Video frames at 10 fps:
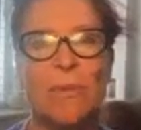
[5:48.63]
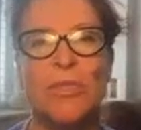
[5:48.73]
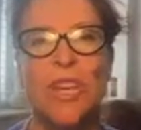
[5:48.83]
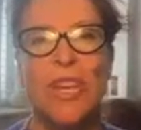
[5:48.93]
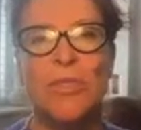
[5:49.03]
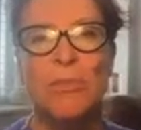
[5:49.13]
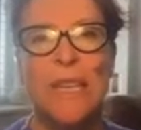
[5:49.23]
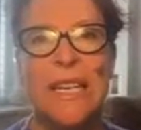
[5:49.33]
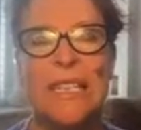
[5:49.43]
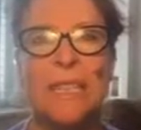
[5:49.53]
We'll be checking your
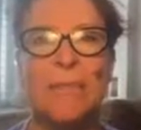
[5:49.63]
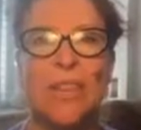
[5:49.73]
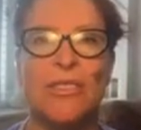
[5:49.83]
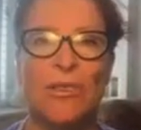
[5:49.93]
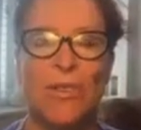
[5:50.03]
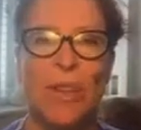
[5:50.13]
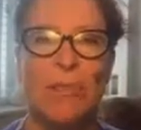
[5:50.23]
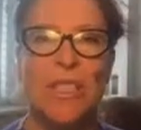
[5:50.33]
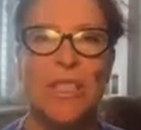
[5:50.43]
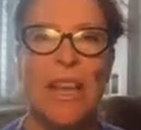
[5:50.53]
bleeding, making sure your
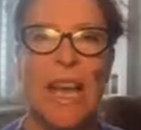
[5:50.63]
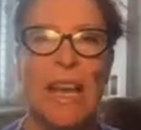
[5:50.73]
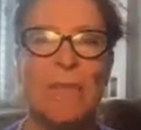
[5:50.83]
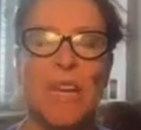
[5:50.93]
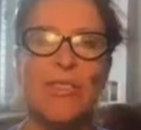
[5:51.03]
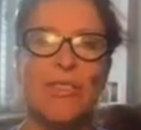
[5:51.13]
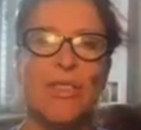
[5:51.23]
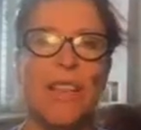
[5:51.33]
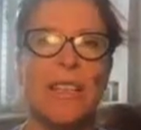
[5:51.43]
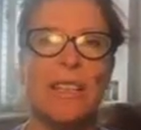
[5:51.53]
tummy's okay, making sure
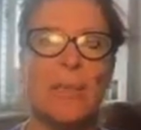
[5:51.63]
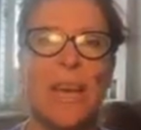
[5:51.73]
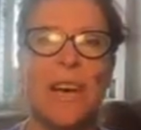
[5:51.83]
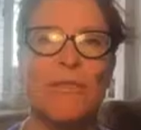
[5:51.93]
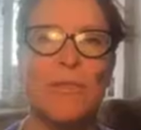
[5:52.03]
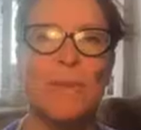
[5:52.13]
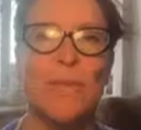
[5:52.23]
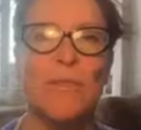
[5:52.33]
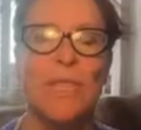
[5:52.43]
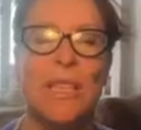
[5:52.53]
nothing's coming out of your
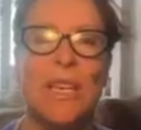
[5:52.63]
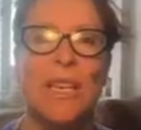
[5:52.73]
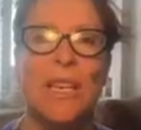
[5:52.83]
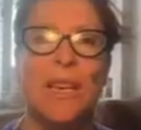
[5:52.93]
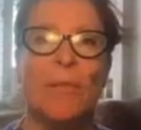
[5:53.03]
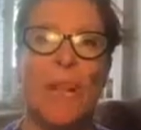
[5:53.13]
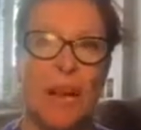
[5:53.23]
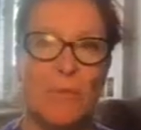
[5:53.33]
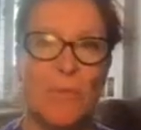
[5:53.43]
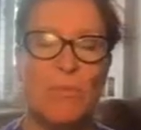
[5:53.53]
wound. We'll
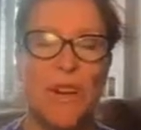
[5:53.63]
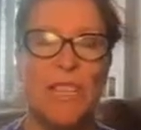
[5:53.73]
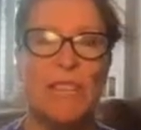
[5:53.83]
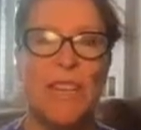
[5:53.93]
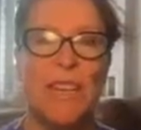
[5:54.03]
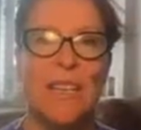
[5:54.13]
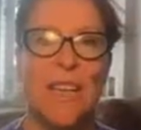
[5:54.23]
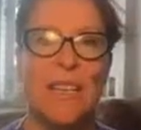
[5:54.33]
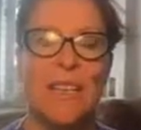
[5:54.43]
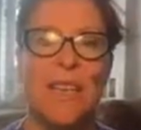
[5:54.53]
help you with
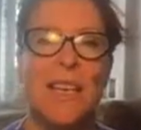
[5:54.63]
breastfeeding.